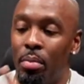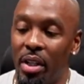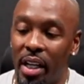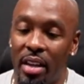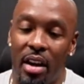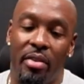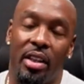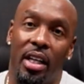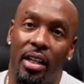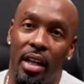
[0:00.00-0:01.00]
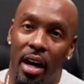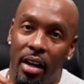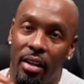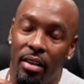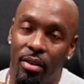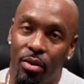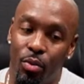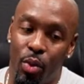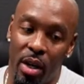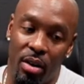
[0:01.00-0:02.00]
putting together everything that
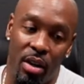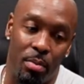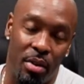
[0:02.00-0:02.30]
we are going